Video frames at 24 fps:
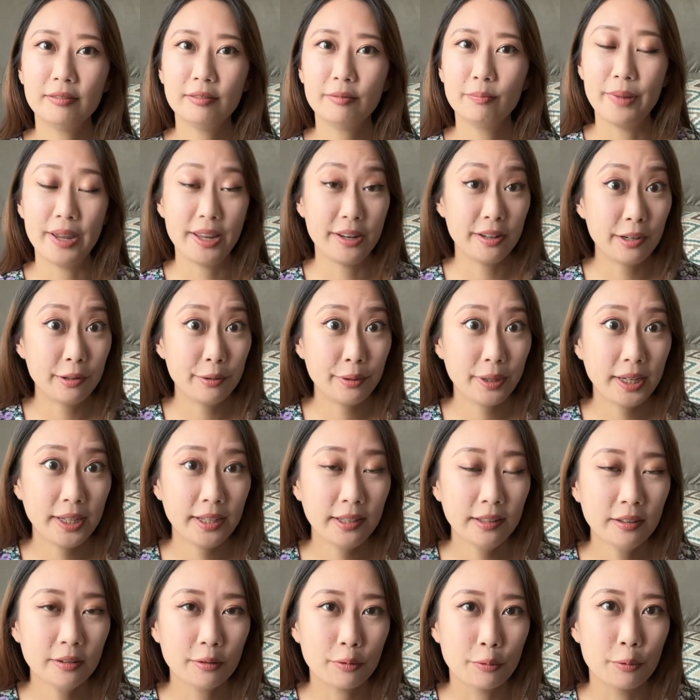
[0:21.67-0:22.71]

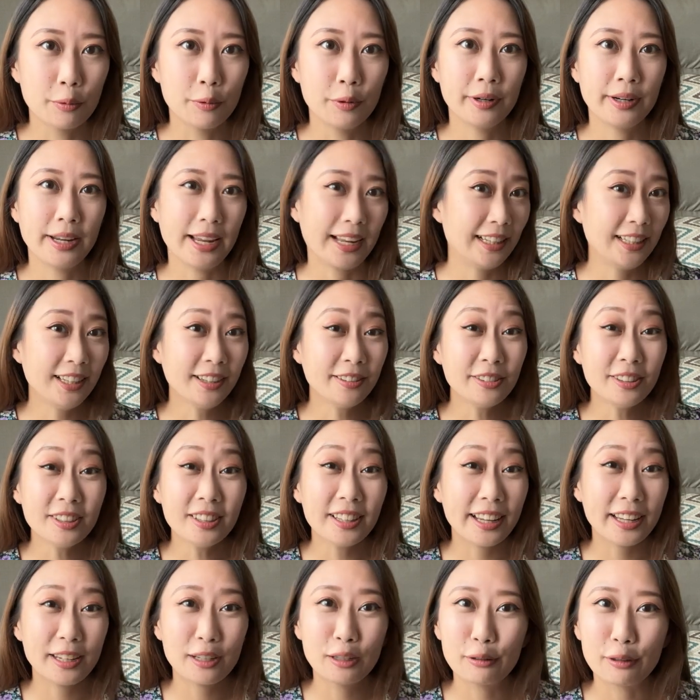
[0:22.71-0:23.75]
Mandarin or any other
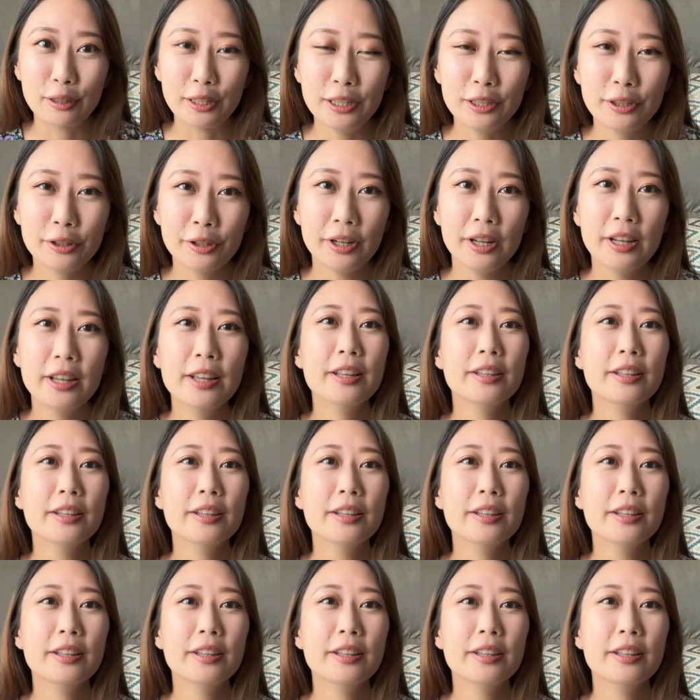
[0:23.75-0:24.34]
language,